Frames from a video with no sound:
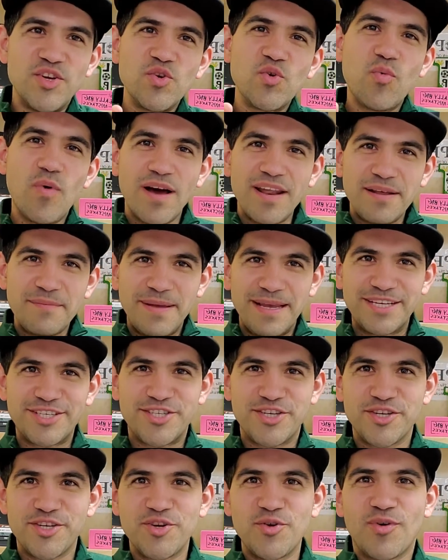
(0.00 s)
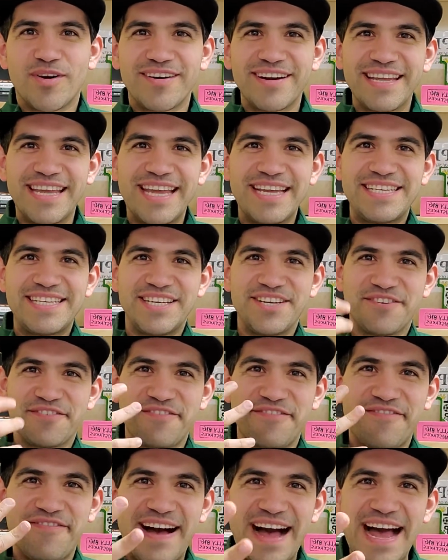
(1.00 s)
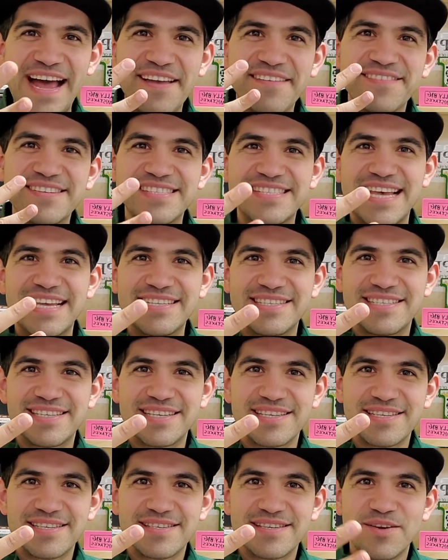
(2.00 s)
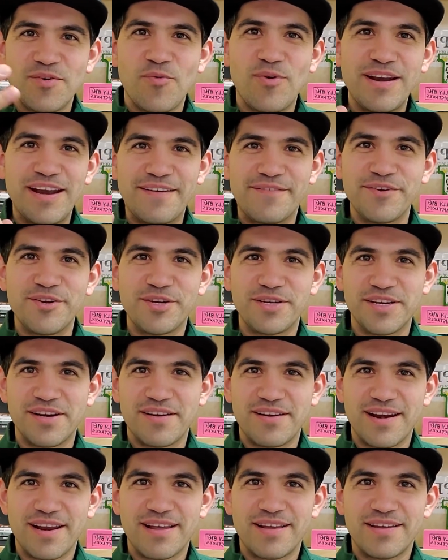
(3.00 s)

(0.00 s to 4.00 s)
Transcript: want to make sure you are engaging your 5 senses whenever you're learning.